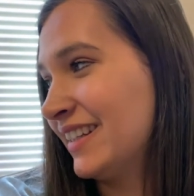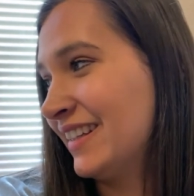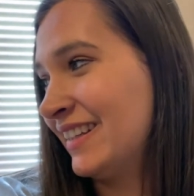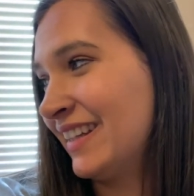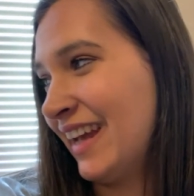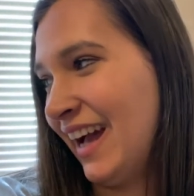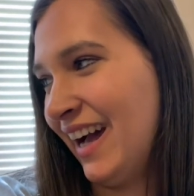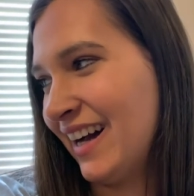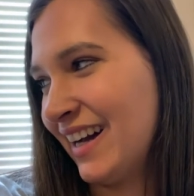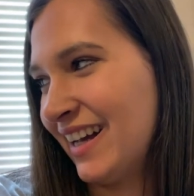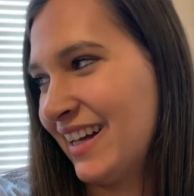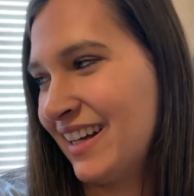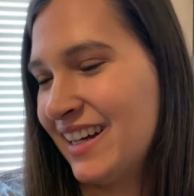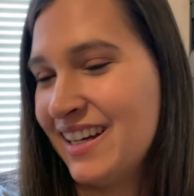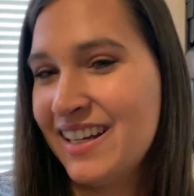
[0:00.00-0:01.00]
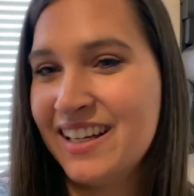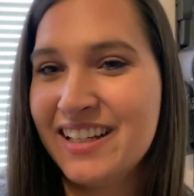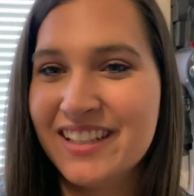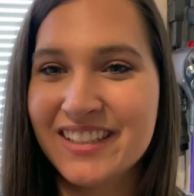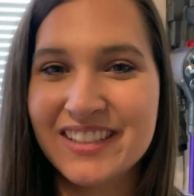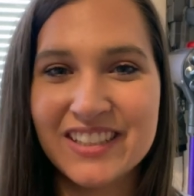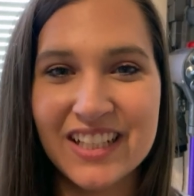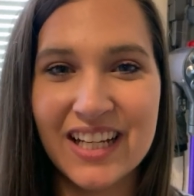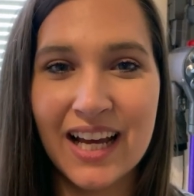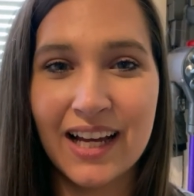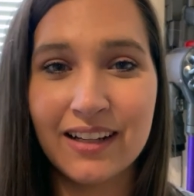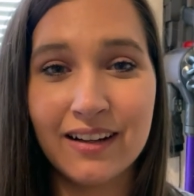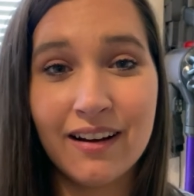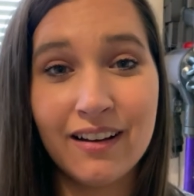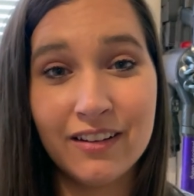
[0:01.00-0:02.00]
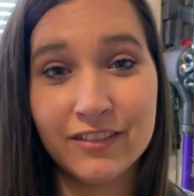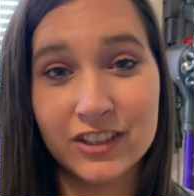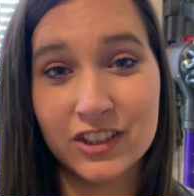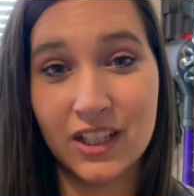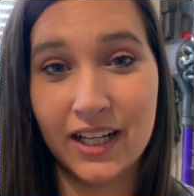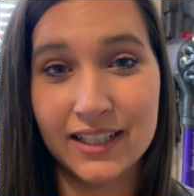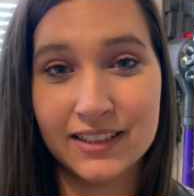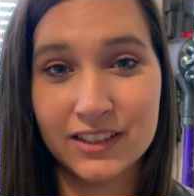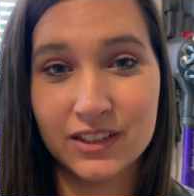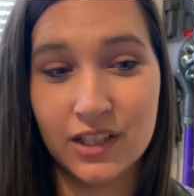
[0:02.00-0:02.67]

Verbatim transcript: Yeah. She had to get all of her shots,